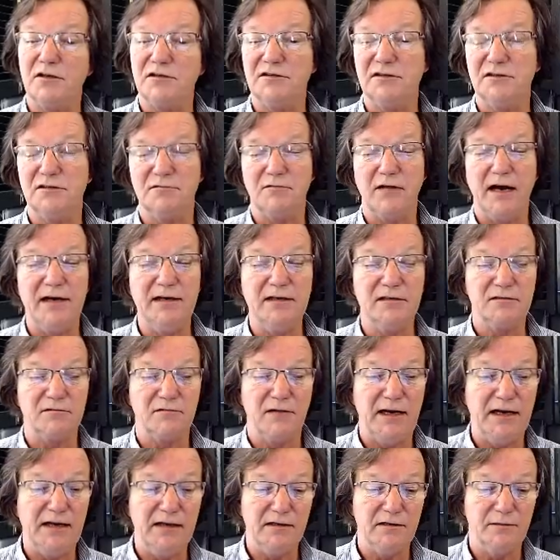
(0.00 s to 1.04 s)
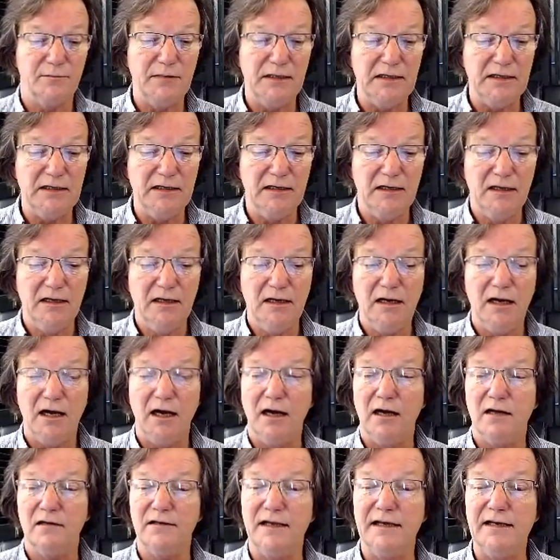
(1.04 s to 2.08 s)
as right as rain to me.
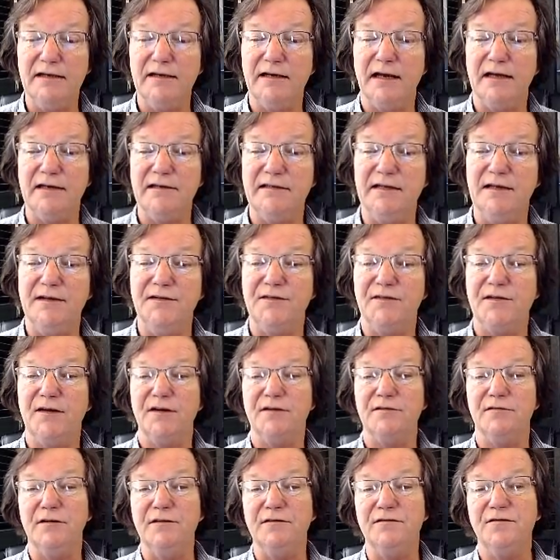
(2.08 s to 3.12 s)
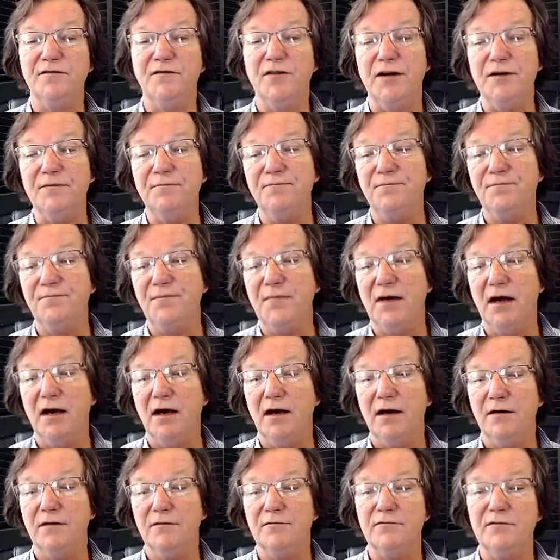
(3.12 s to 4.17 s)
Uh, late 19th century foot.
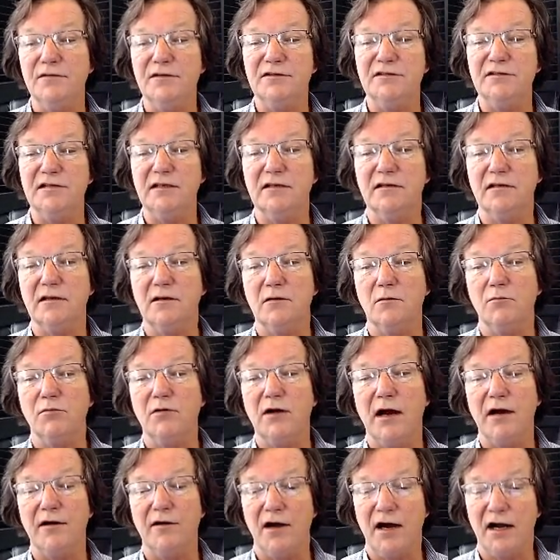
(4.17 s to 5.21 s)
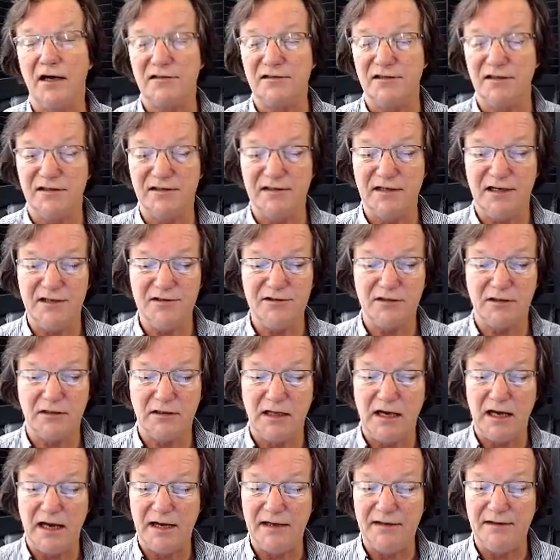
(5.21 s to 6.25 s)
Uh, you see the little brown oxidization
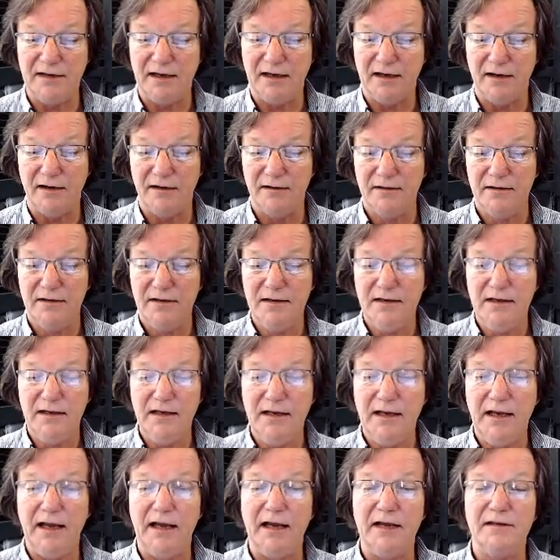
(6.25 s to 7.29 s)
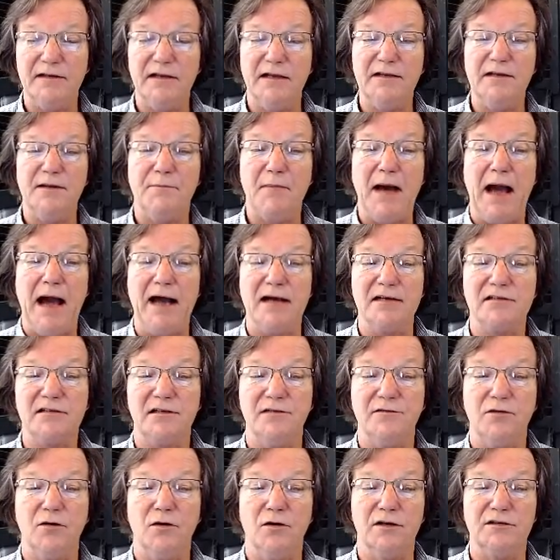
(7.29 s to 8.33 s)
line there. And then the mask,
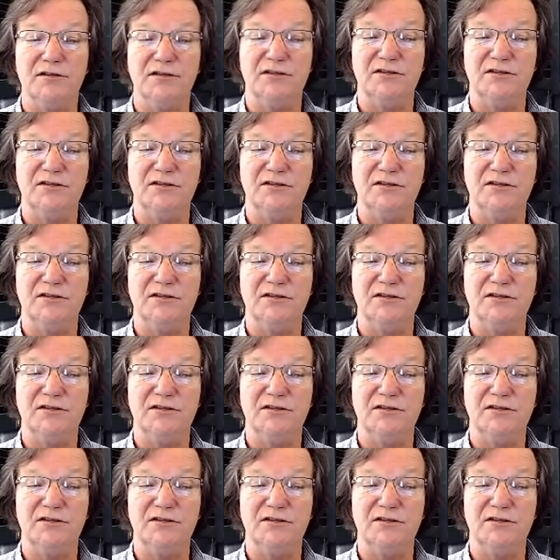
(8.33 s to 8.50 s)
of course, is